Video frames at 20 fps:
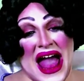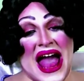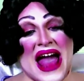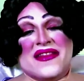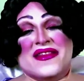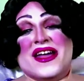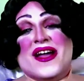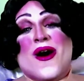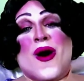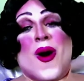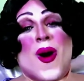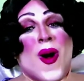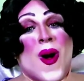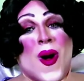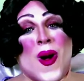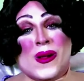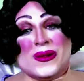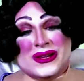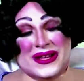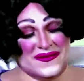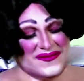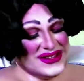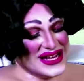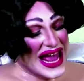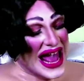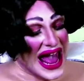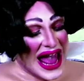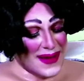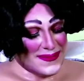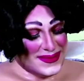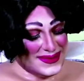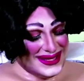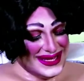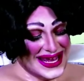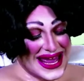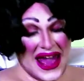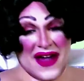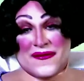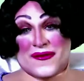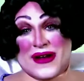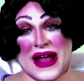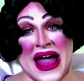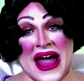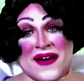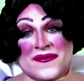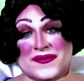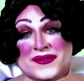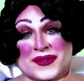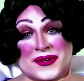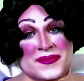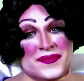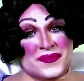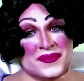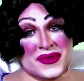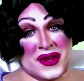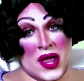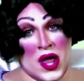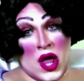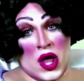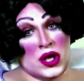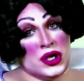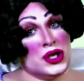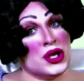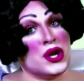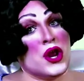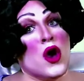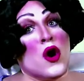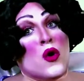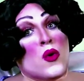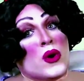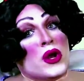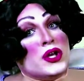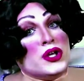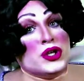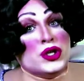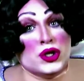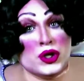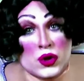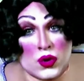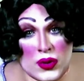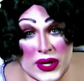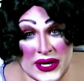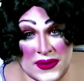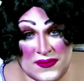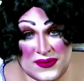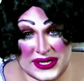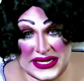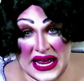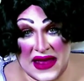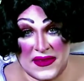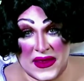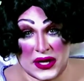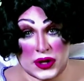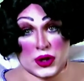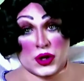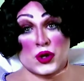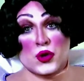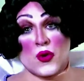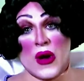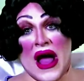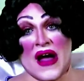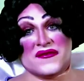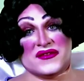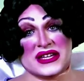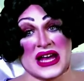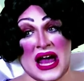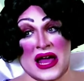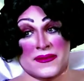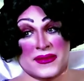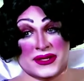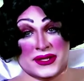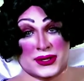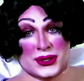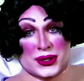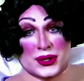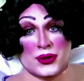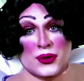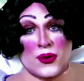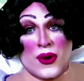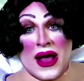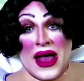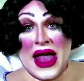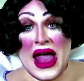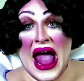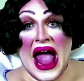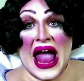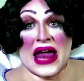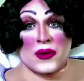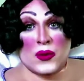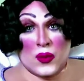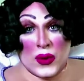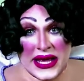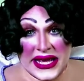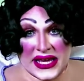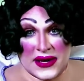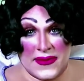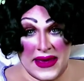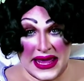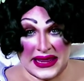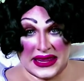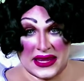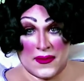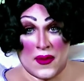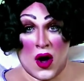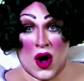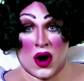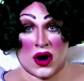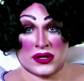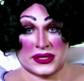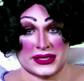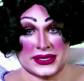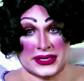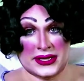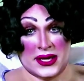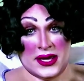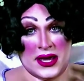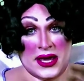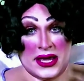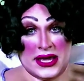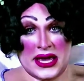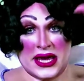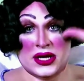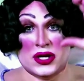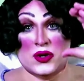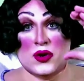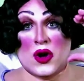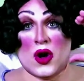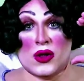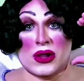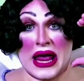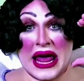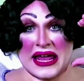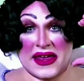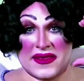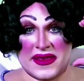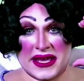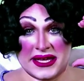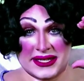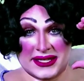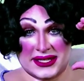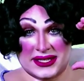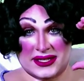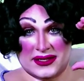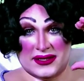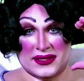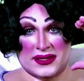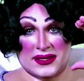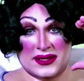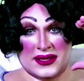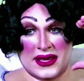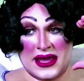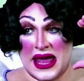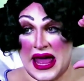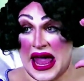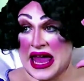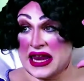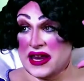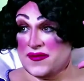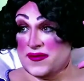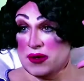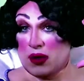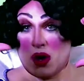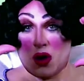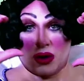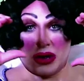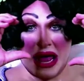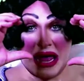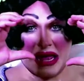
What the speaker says: and they all lived happily ever after. You know, you can pretend that you have diamonds too, and we can make them hearts. Can you go like this? And if you go